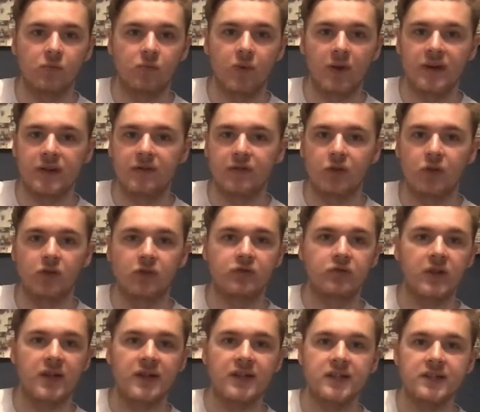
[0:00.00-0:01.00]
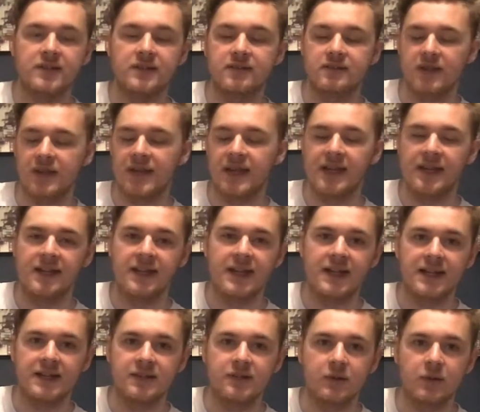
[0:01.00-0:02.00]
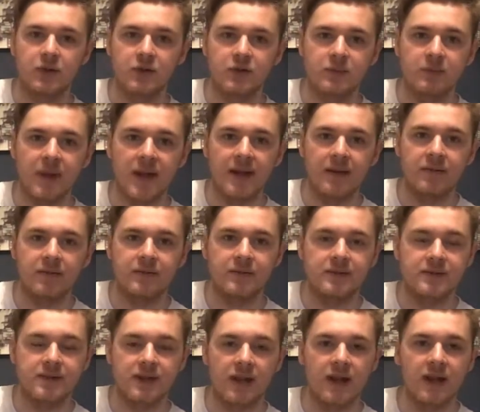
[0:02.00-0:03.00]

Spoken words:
When you've got trainers hitting nearly £200